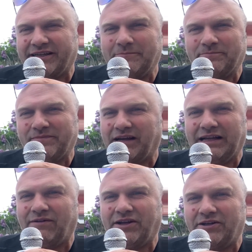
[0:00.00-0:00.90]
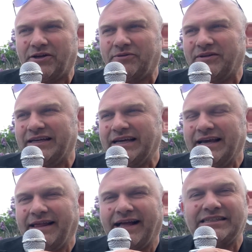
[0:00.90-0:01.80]
I love it, don't you?
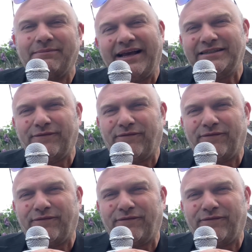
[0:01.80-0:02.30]
That's amazing